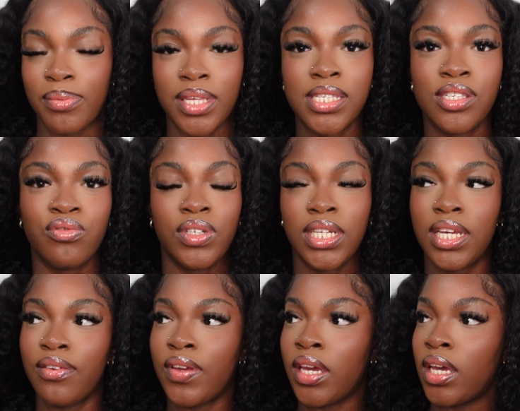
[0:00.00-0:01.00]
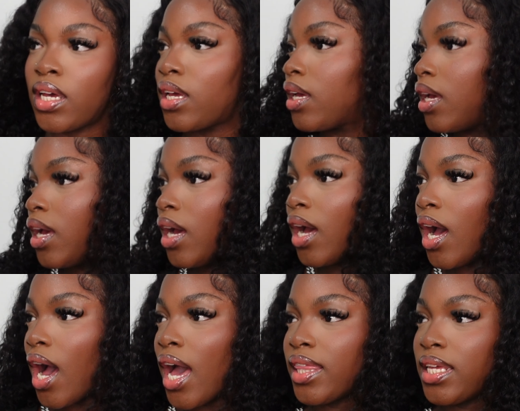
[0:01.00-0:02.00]
This is really giving,
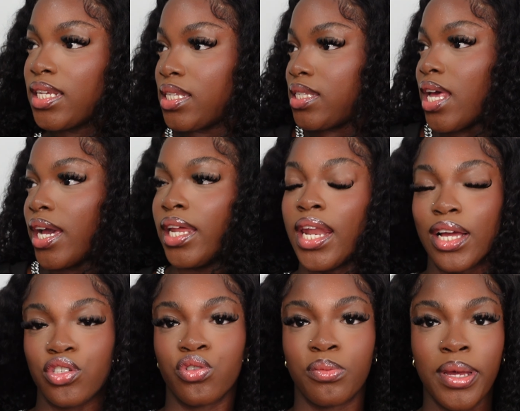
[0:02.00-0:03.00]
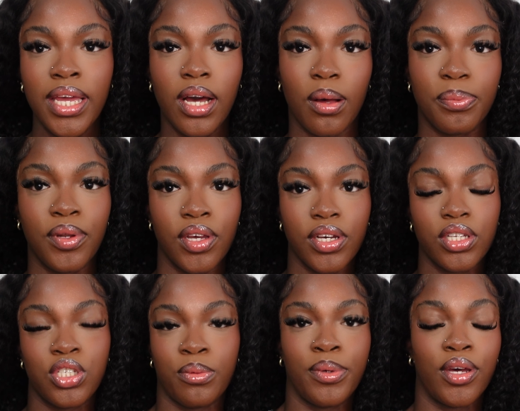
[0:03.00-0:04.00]
I think this is like a natural makeup look,
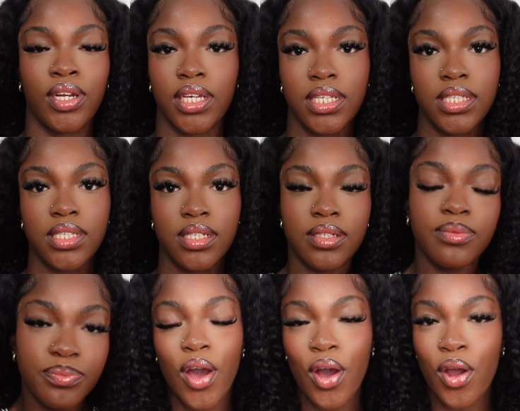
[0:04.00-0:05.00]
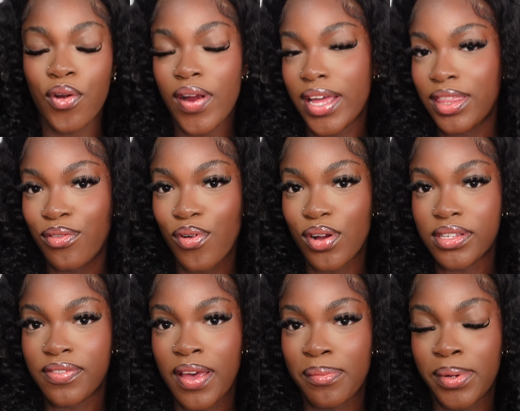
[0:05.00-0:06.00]
to be honest. All right, the
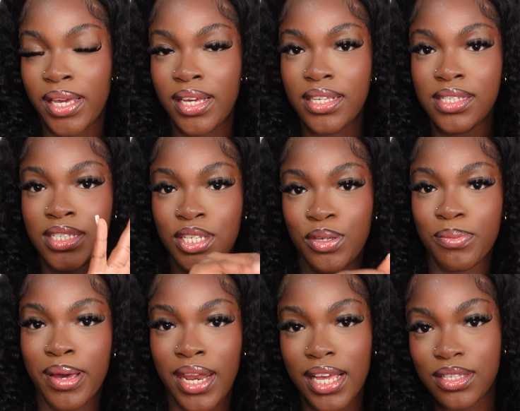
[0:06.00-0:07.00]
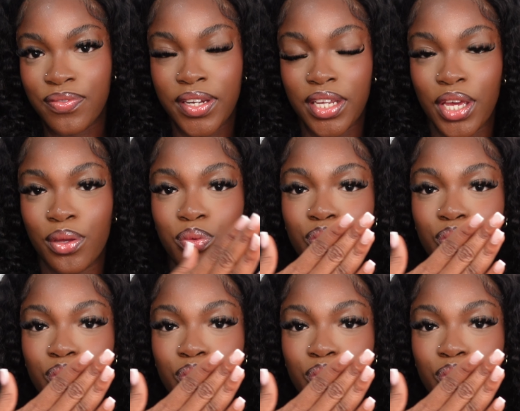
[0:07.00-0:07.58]
Rocs family, see you in my next video.